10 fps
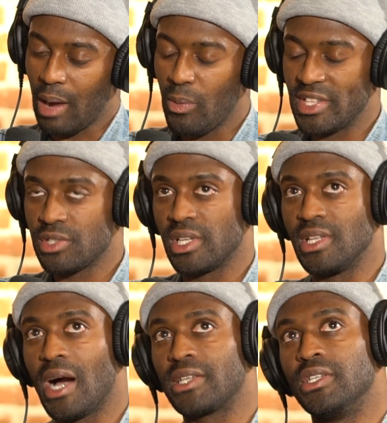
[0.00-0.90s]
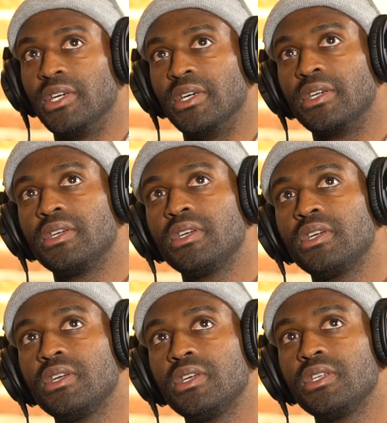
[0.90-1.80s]
I went to the doctor
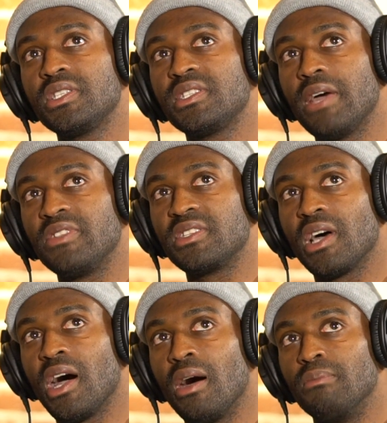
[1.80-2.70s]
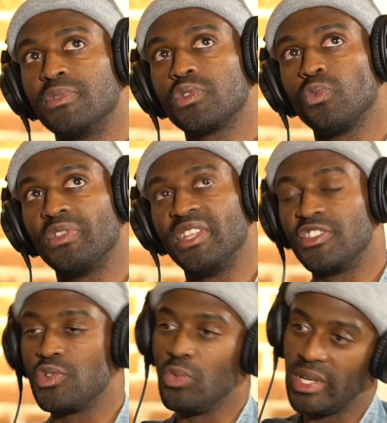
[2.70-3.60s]
7 times
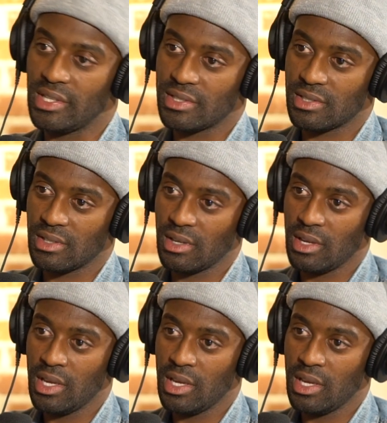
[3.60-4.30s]
within 2 weeks.